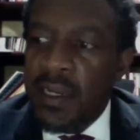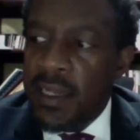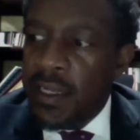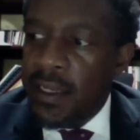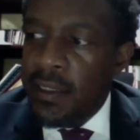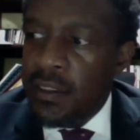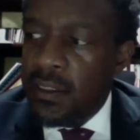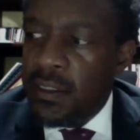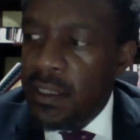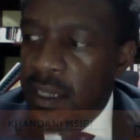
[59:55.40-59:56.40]

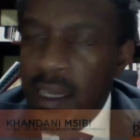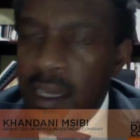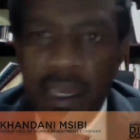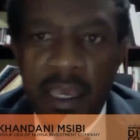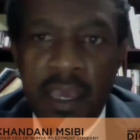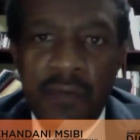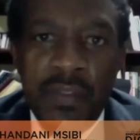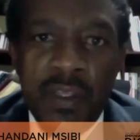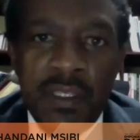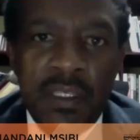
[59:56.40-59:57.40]
against
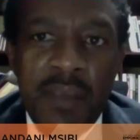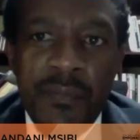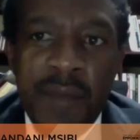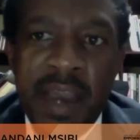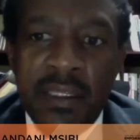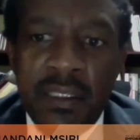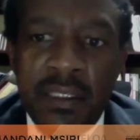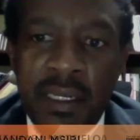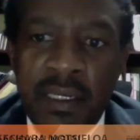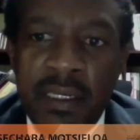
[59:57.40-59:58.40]
having the same
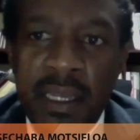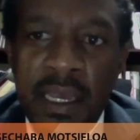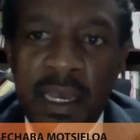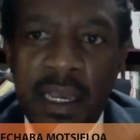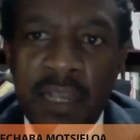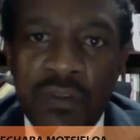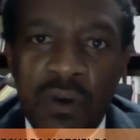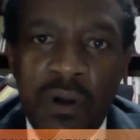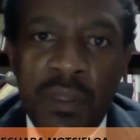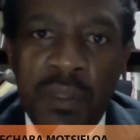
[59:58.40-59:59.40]
mindset as
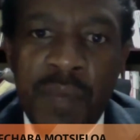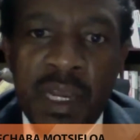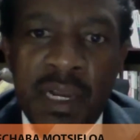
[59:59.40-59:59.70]
all the mega